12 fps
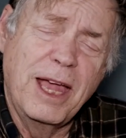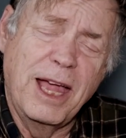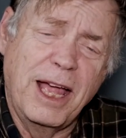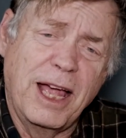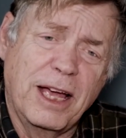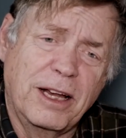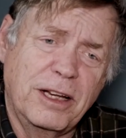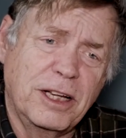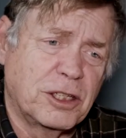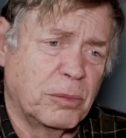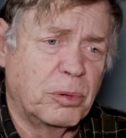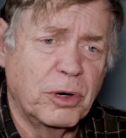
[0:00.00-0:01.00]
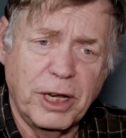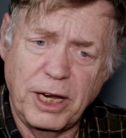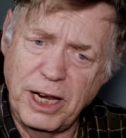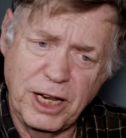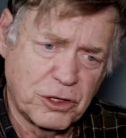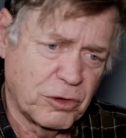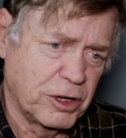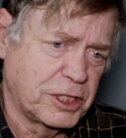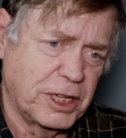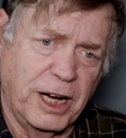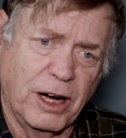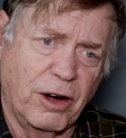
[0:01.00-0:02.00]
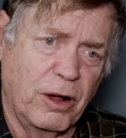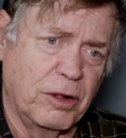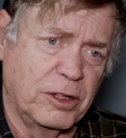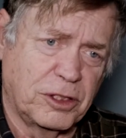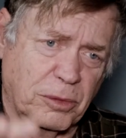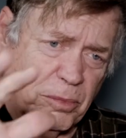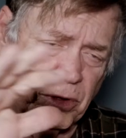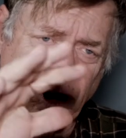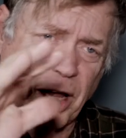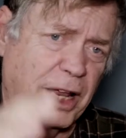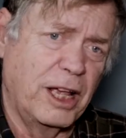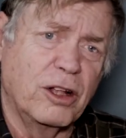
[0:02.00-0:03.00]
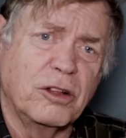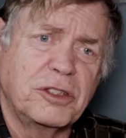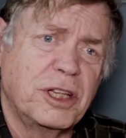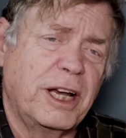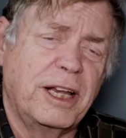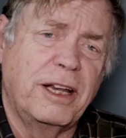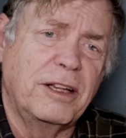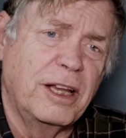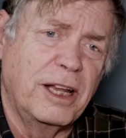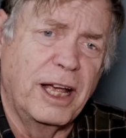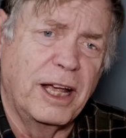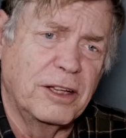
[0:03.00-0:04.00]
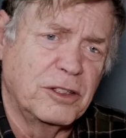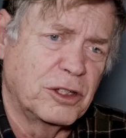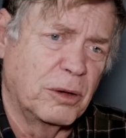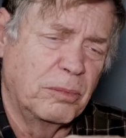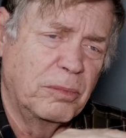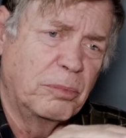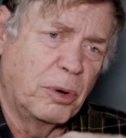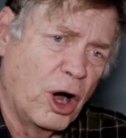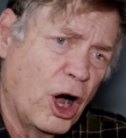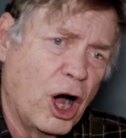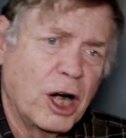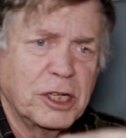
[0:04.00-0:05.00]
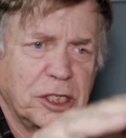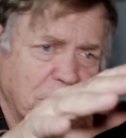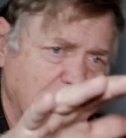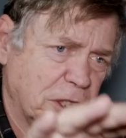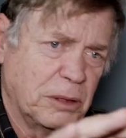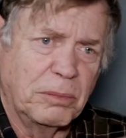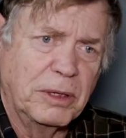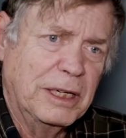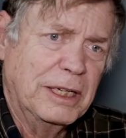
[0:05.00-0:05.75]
and it's a pretty interesting area with a lot of hills in it, and some bogs and some